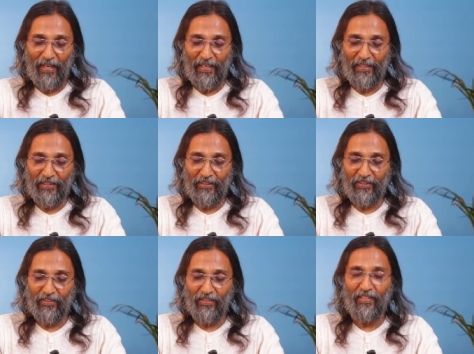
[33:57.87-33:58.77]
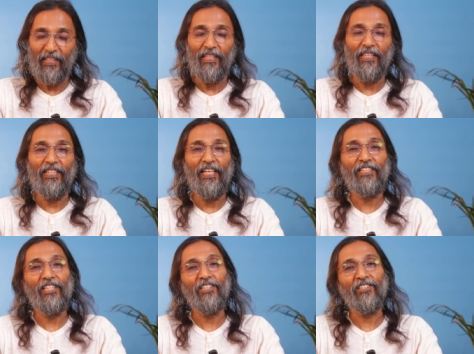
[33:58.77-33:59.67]
And in
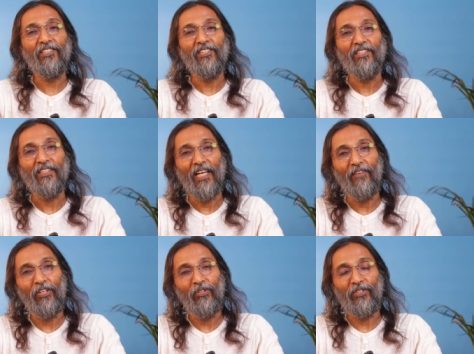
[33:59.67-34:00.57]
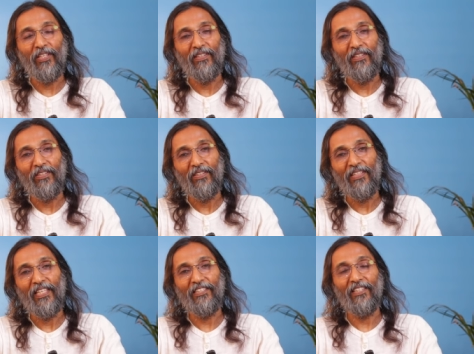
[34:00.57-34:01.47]
nature's evolution,
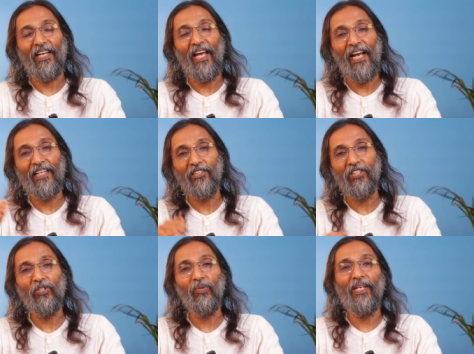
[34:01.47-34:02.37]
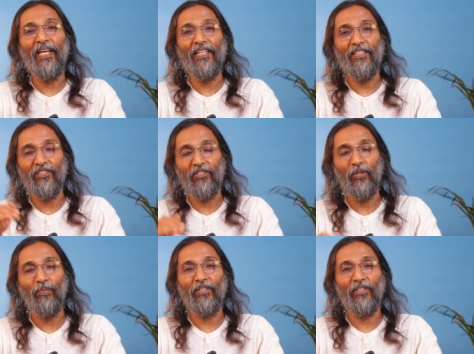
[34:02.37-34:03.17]
nature adds new layers, new